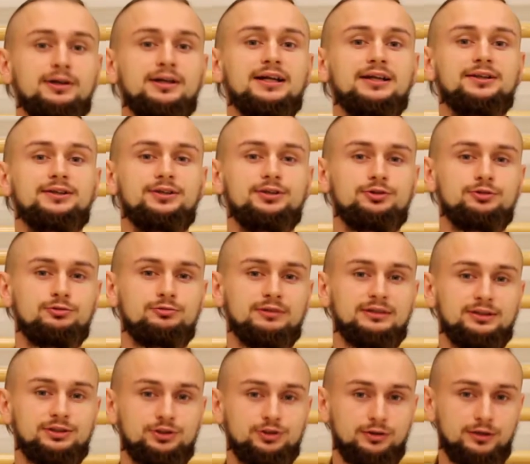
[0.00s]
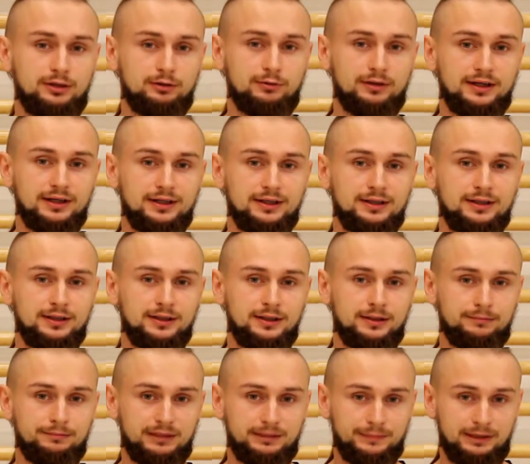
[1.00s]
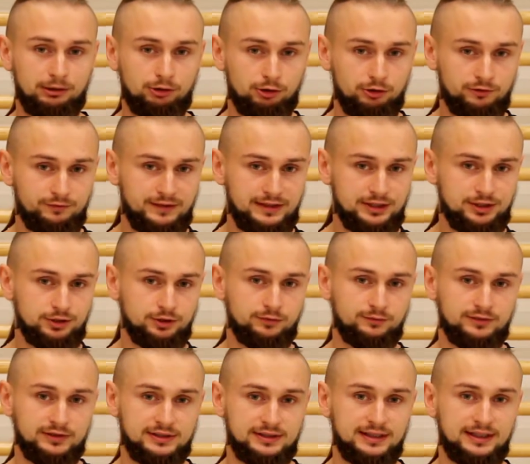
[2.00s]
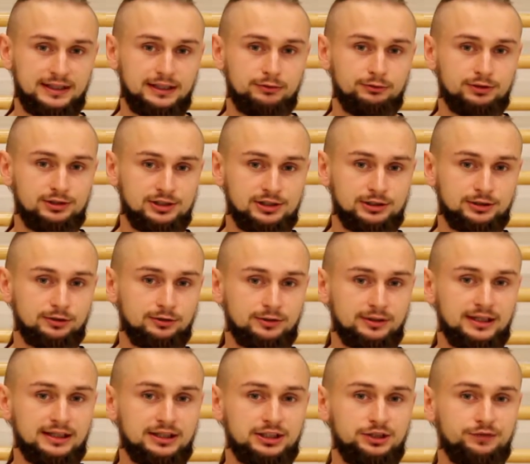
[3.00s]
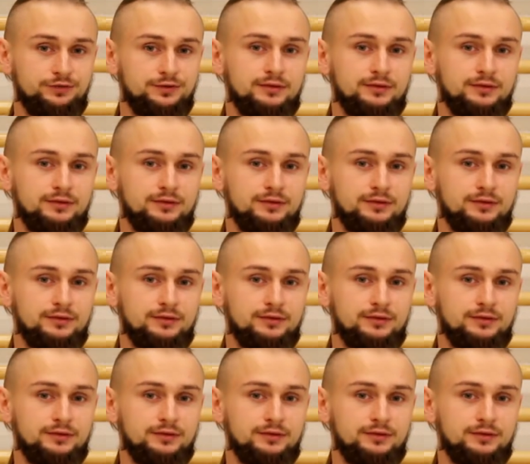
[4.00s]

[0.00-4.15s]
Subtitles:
will not teach you traditional way, but my own version of the style, which is not that